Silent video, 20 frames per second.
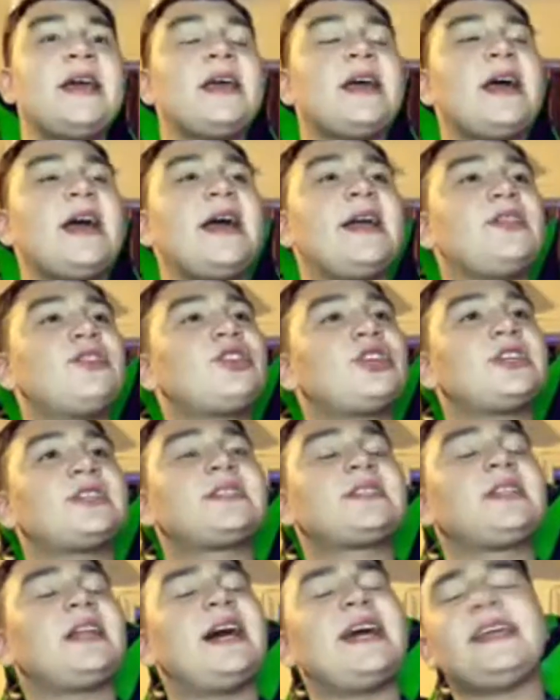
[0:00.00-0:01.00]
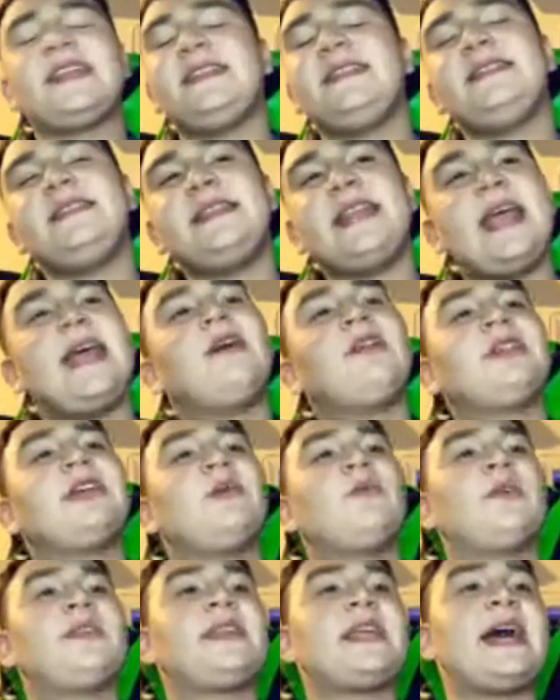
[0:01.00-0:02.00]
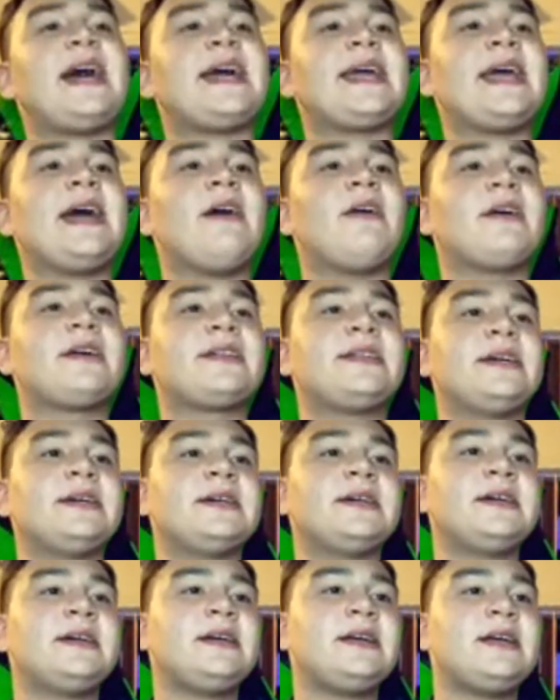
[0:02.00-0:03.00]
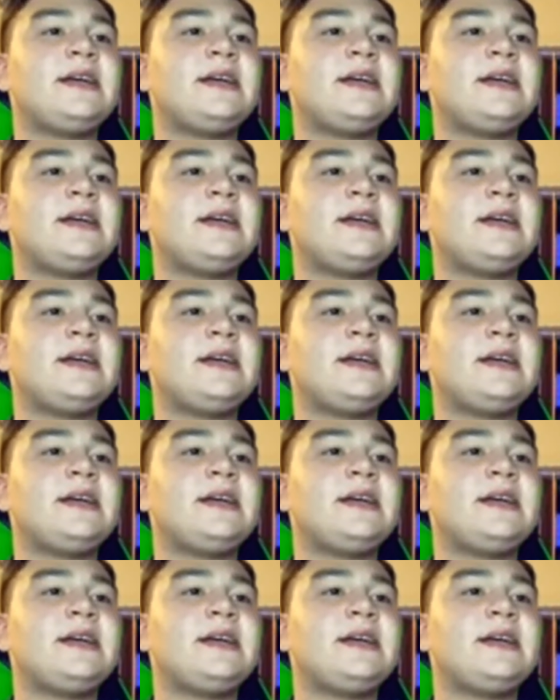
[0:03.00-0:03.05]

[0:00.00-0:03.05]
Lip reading: and just like nailed it with that character.